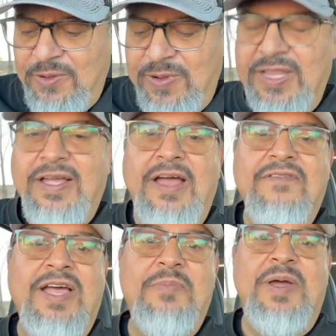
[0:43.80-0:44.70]
Well,
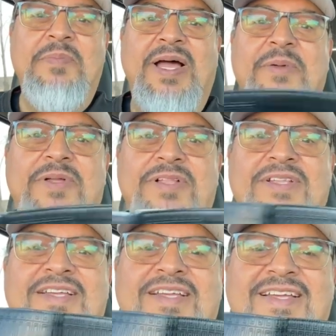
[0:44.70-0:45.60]
I've got my Bible.
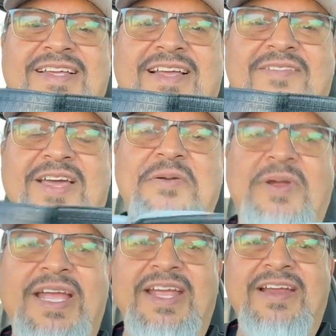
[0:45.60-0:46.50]
I've got it
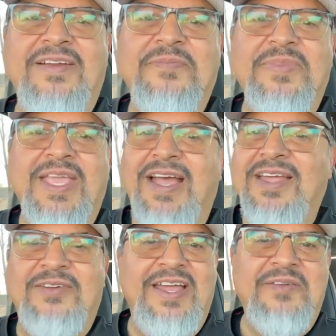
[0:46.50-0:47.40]
right here. I
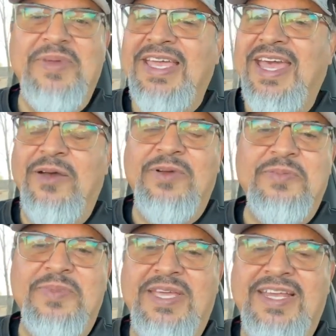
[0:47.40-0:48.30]
don't have my cat
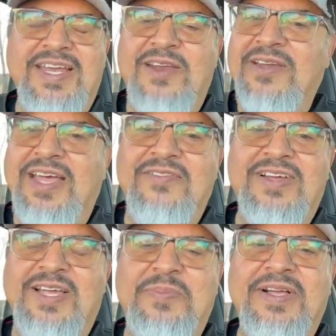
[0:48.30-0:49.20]
with me, and I don't have a
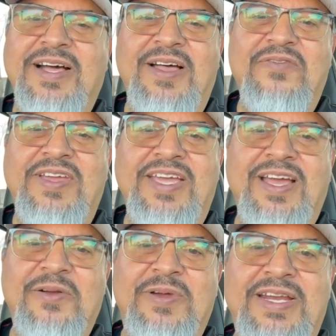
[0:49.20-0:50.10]
cup of coffee. I
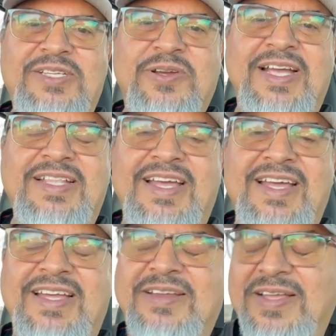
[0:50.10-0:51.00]
already drank
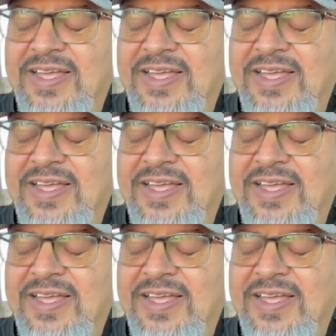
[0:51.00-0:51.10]
that.